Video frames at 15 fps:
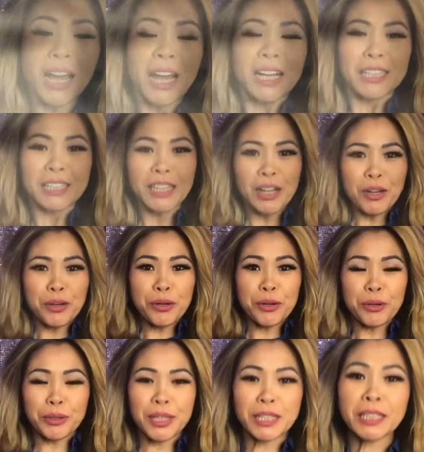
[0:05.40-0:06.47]

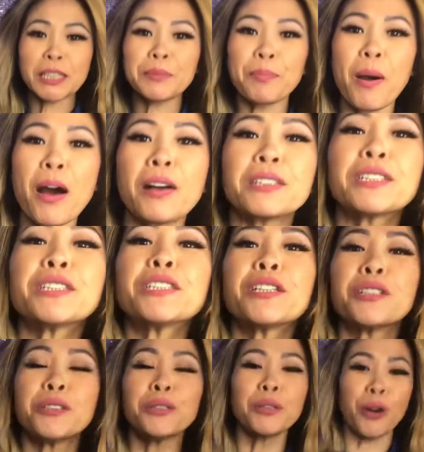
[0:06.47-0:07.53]
So this is part
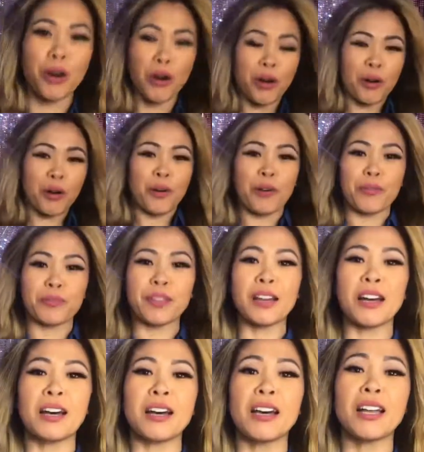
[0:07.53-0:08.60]
two of
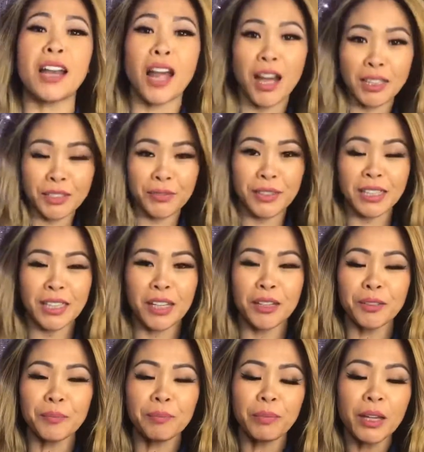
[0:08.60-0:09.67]
the last
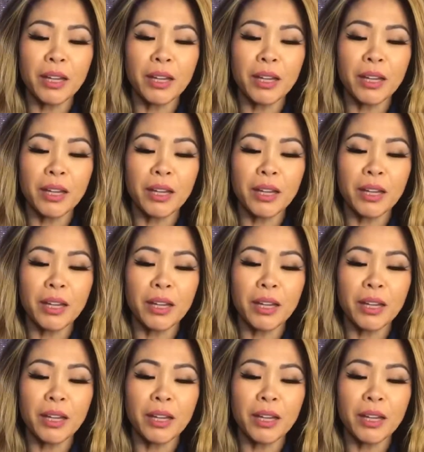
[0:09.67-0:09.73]
video.